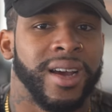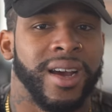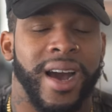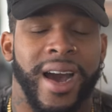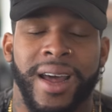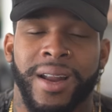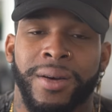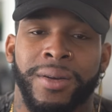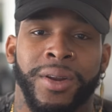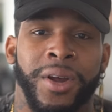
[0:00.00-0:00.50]

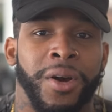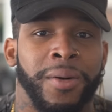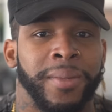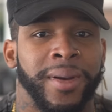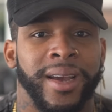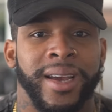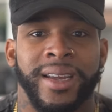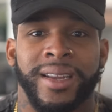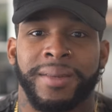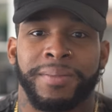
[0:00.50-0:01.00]
I don't know,
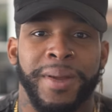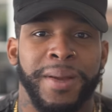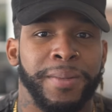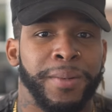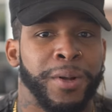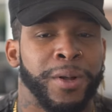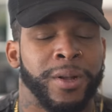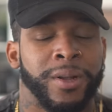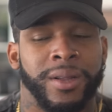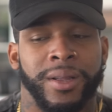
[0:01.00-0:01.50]
man. The
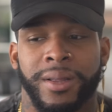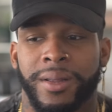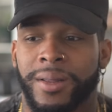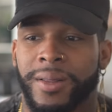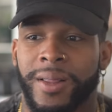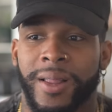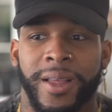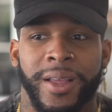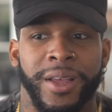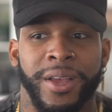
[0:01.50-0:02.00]
people,
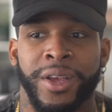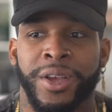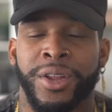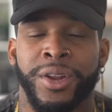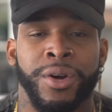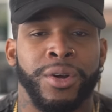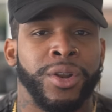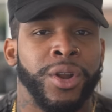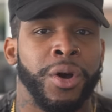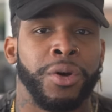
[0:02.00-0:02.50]
you
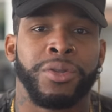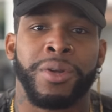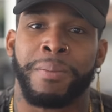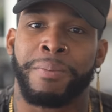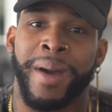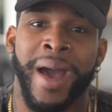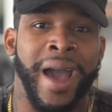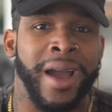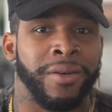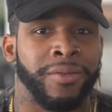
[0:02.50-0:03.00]
don't know the
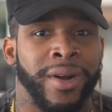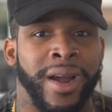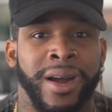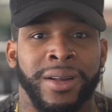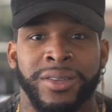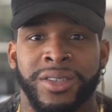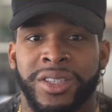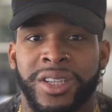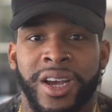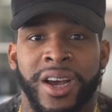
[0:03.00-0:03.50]

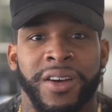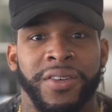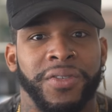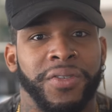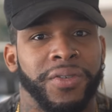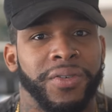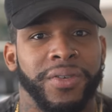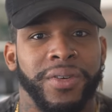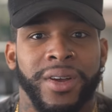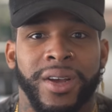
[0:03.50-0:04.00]
background
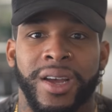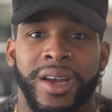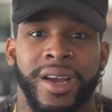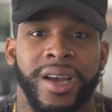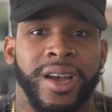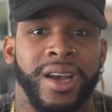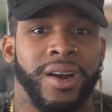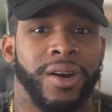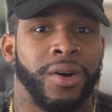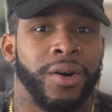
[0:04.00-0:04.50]
stuff
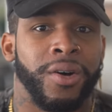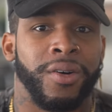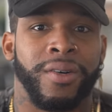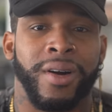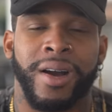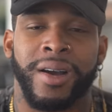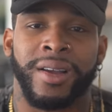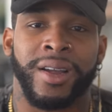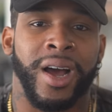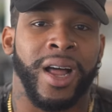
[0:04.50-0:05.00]

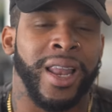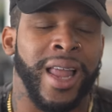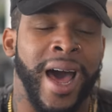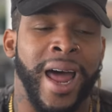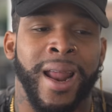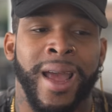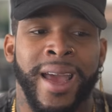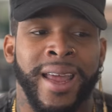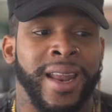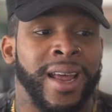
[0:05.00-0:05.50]
or a
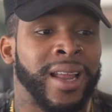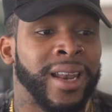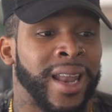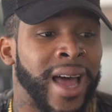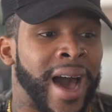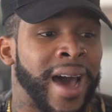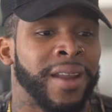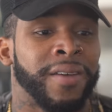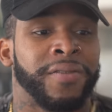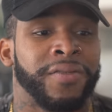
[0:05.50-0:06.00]

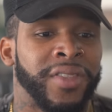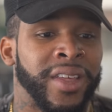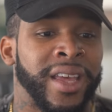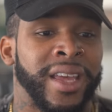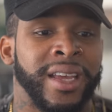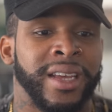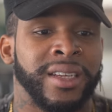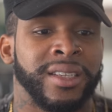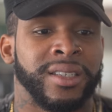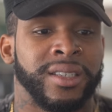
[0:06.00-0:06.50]
lot of
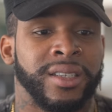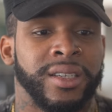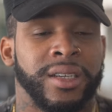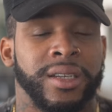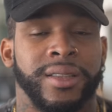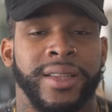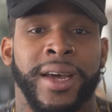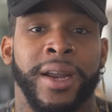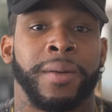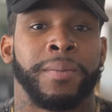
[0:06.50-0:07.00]
things
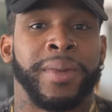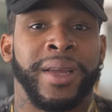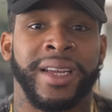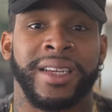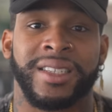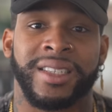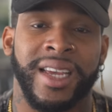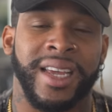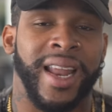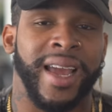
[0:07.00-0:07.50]
that are
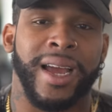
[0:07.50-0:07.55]
being said.